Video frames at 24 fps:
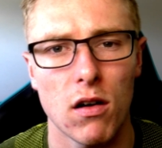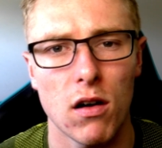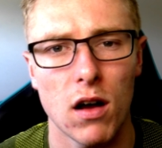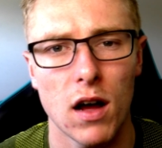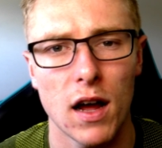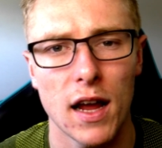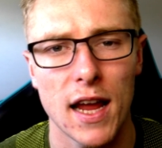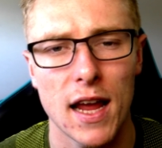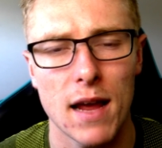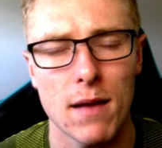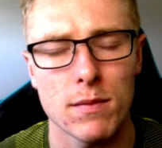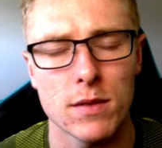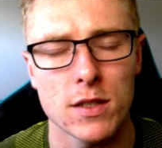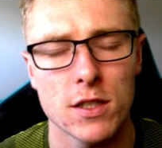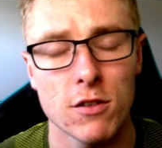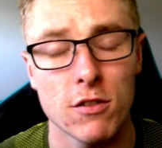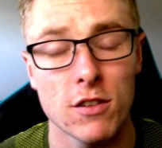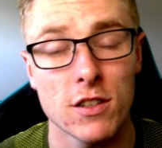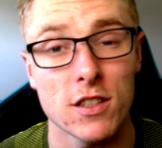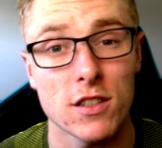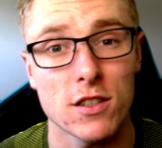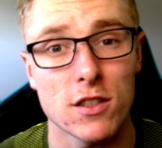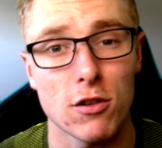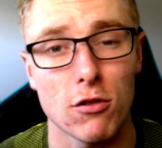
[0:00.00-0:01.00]
I am
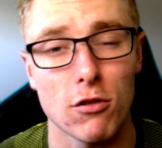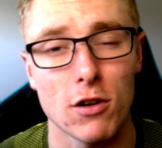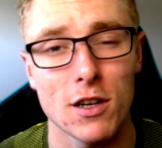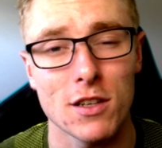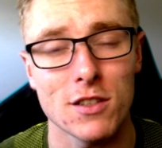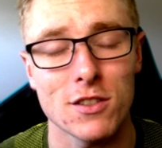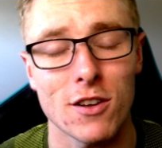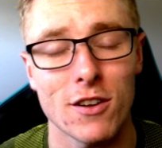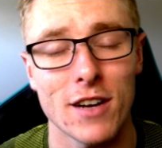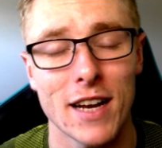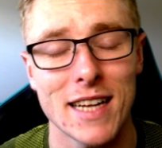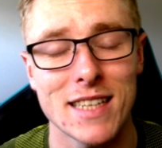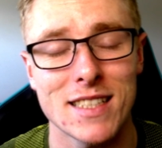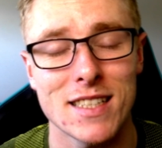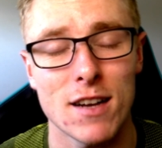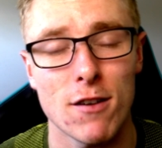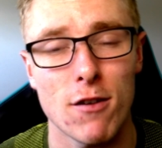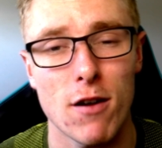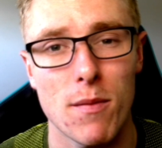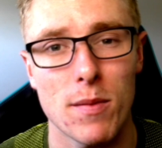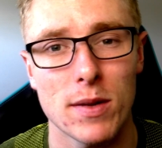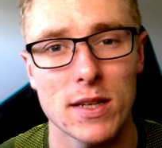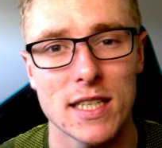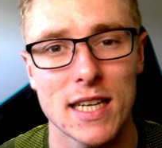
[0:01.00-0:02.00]
doing tutorials on
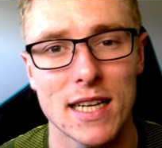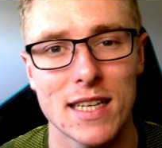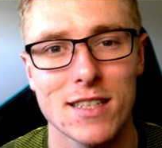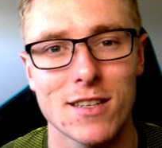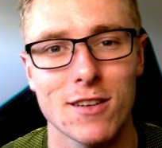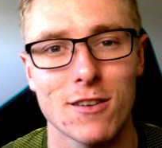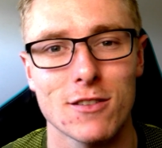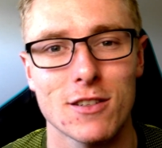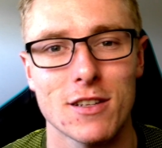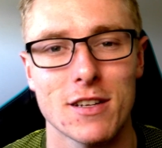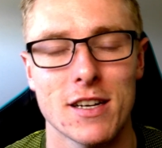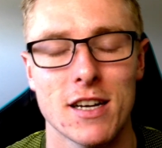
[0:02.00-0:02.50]
Instagram and TikTok.